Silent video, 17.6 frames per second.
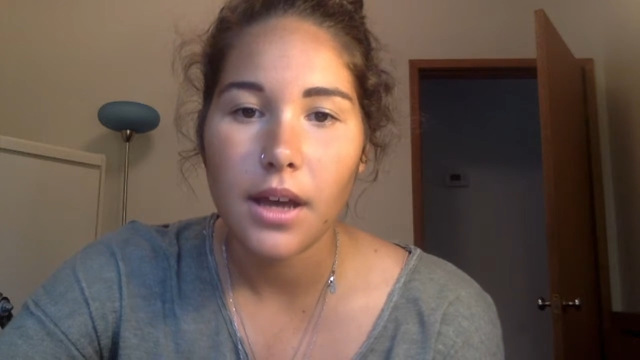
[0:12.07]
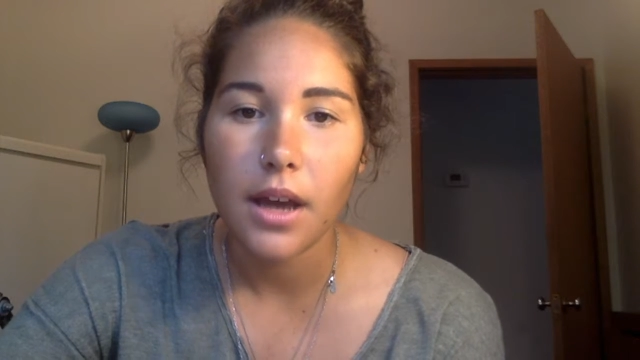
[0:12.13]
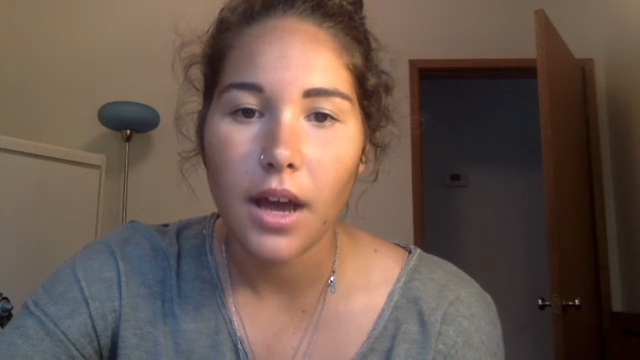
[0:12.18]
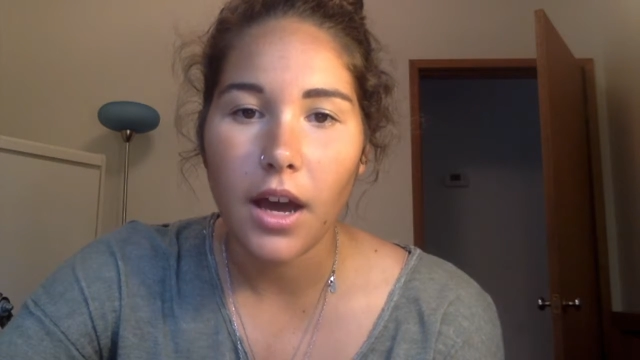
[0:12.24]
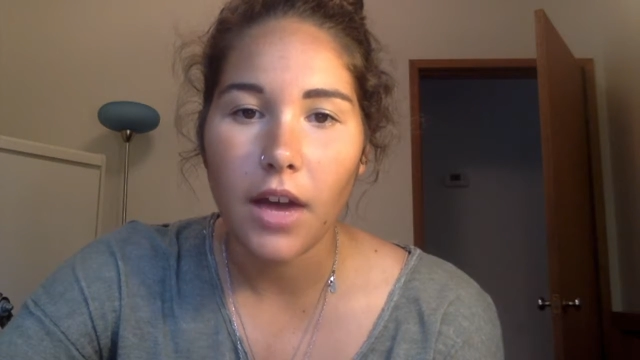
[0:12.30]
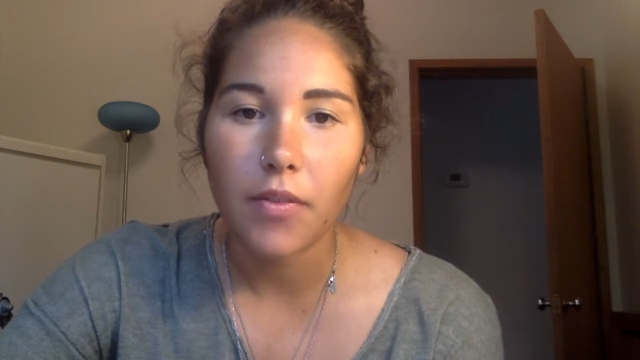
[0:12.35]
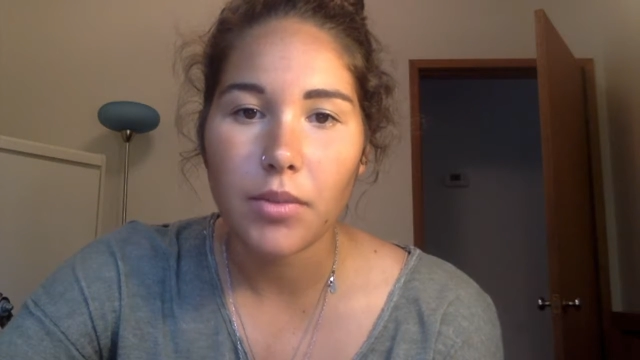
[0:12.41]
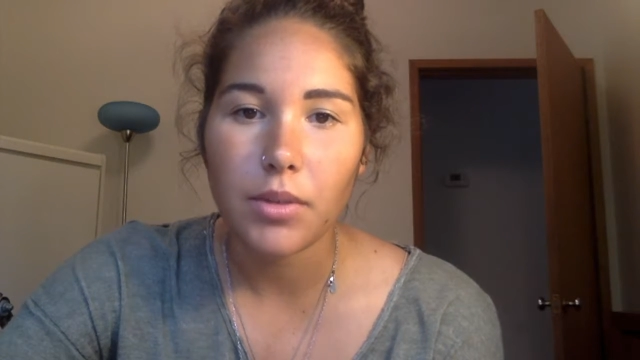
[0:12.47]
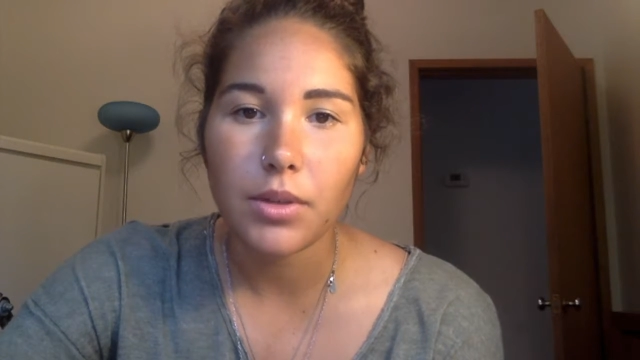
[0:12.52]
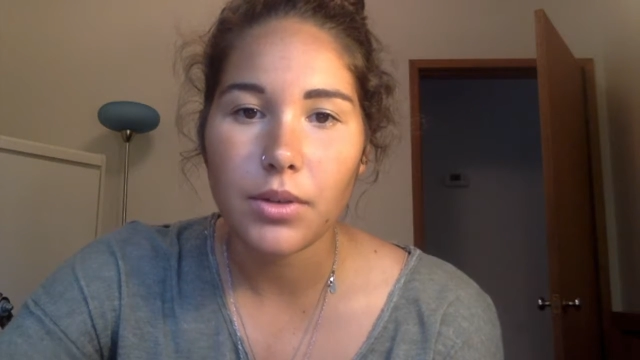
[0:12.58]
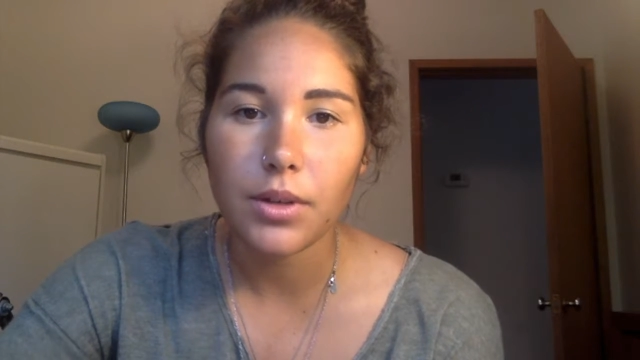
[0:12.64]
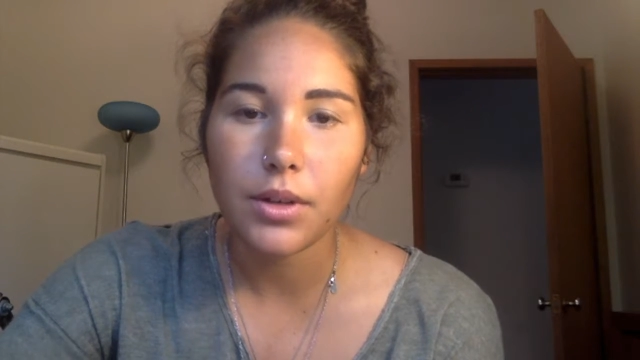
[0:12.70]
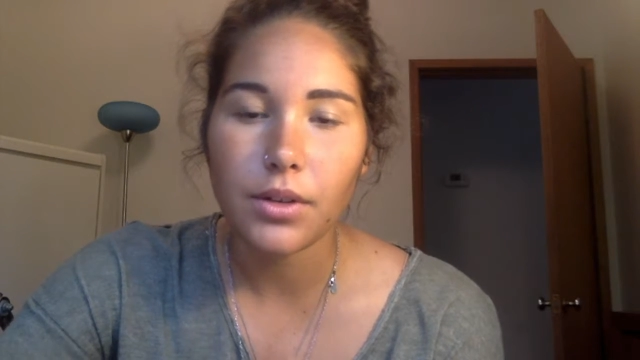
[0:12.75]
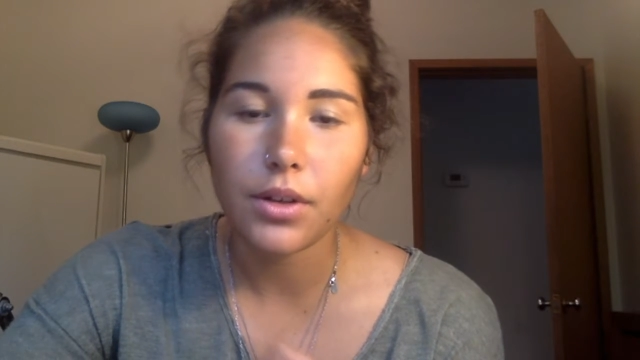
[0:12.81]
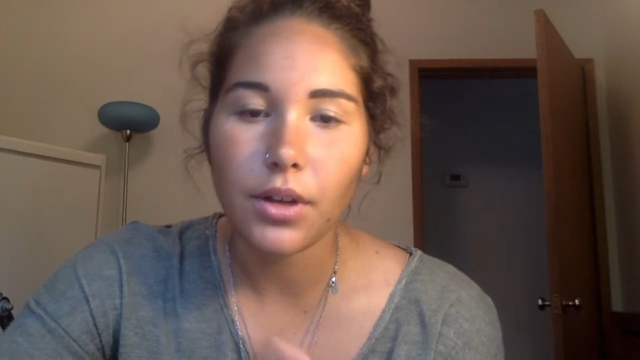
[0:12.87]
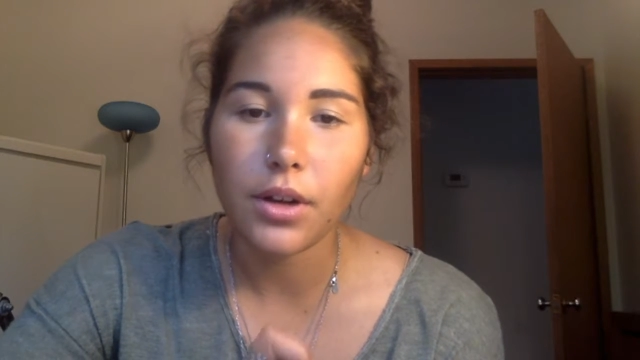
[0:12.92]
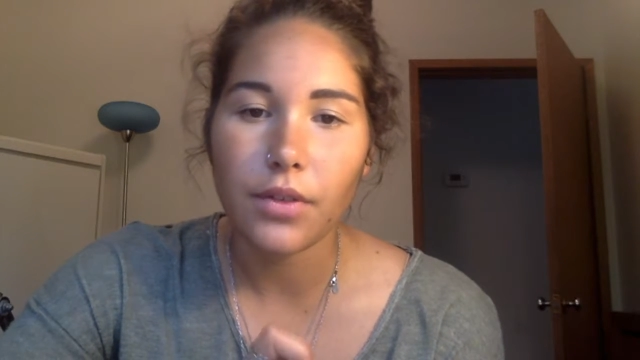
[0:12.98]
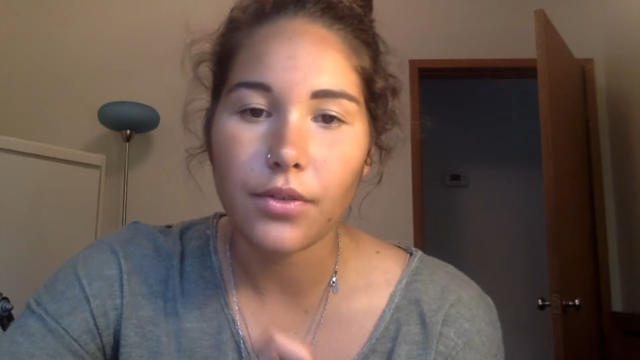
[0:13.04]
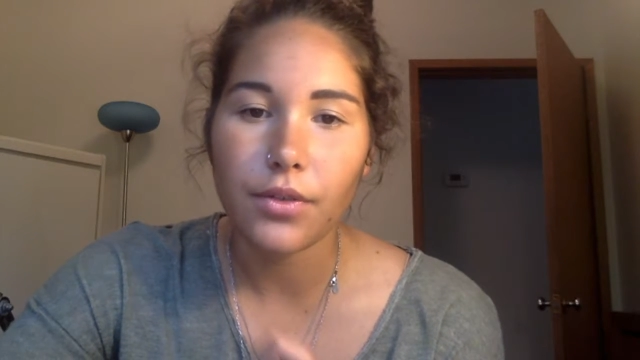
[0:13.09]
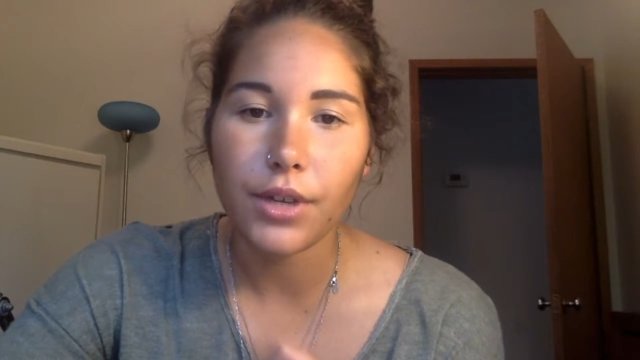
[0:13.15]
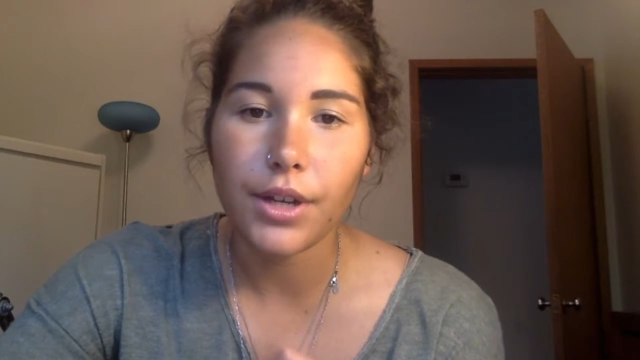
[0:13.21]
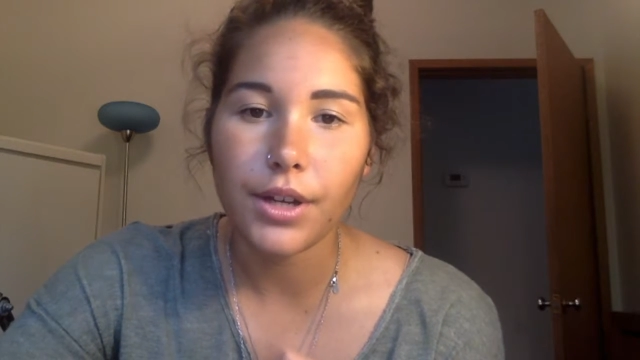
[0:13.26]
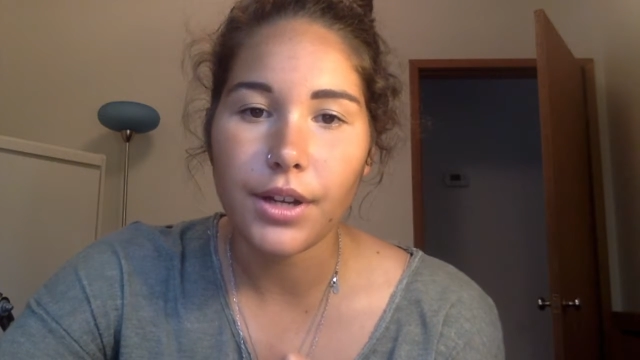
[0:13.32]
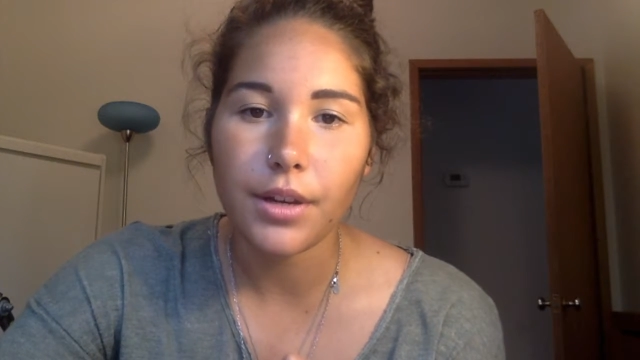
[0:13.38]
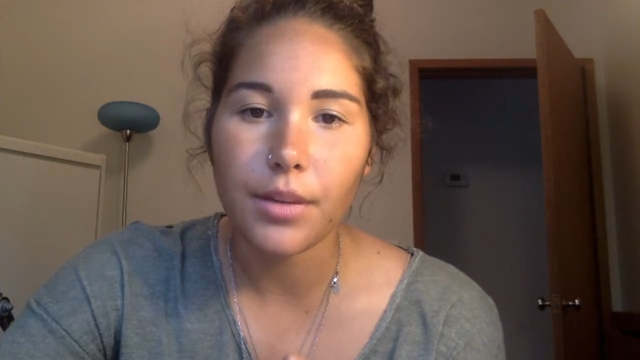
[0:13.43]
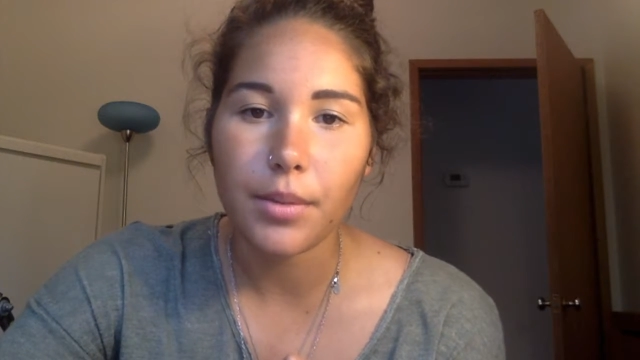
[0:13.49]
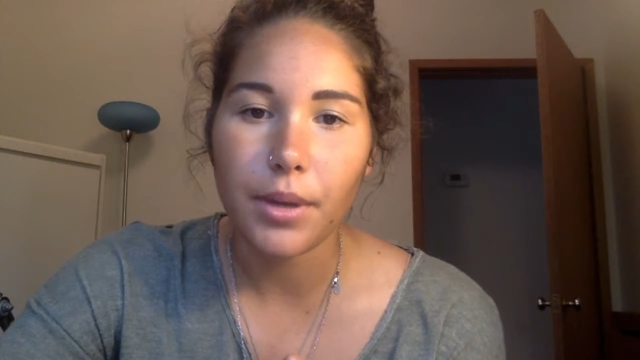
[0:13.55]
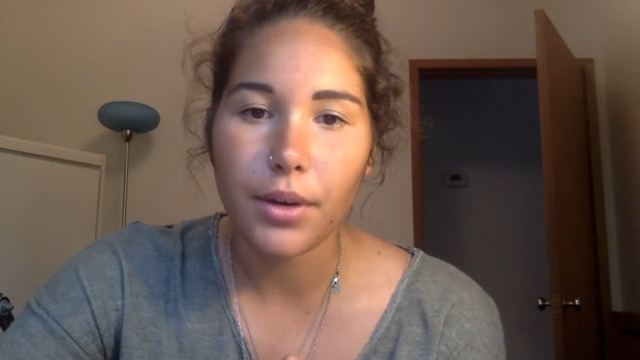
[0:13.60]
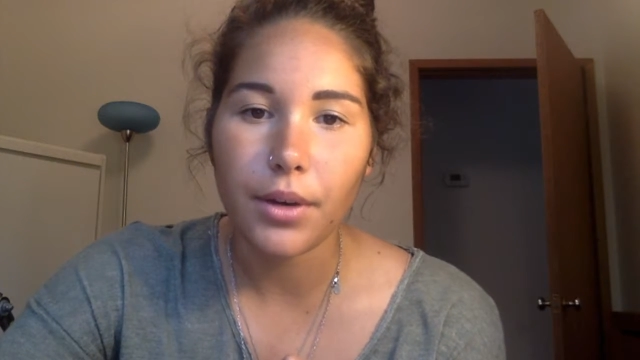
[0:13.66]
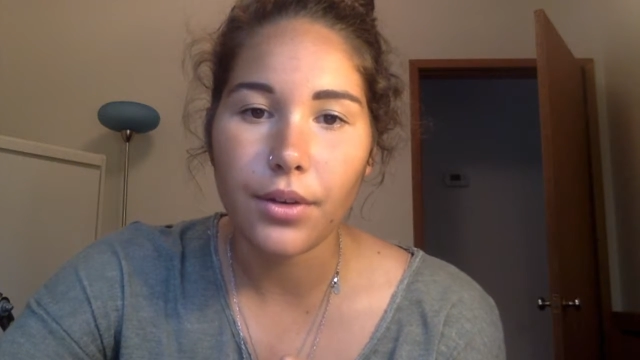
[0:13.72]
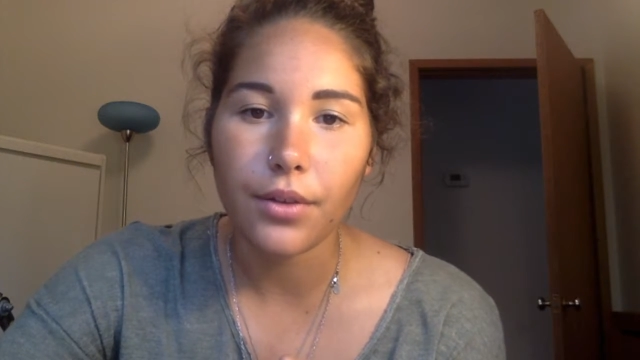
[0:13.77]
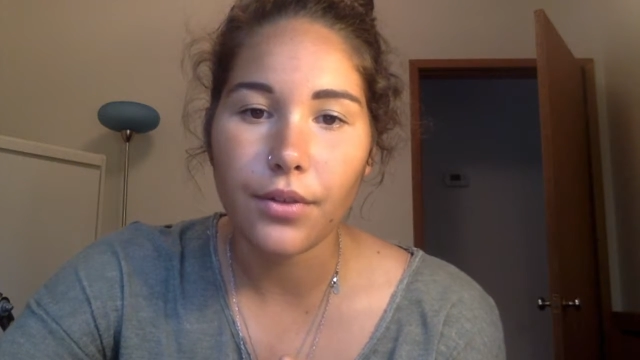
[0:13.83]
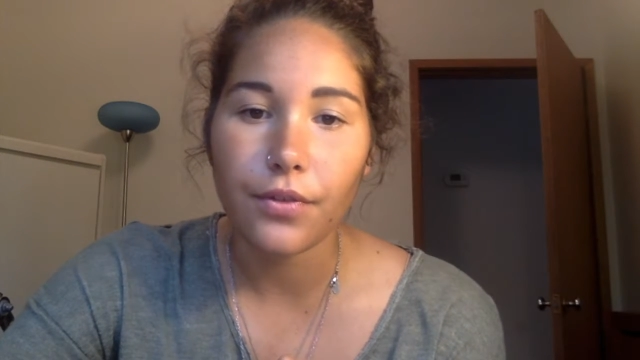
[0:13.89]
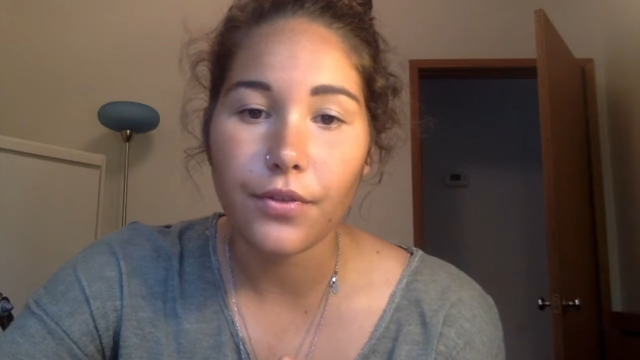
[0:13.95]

I've been doing a lot of reading about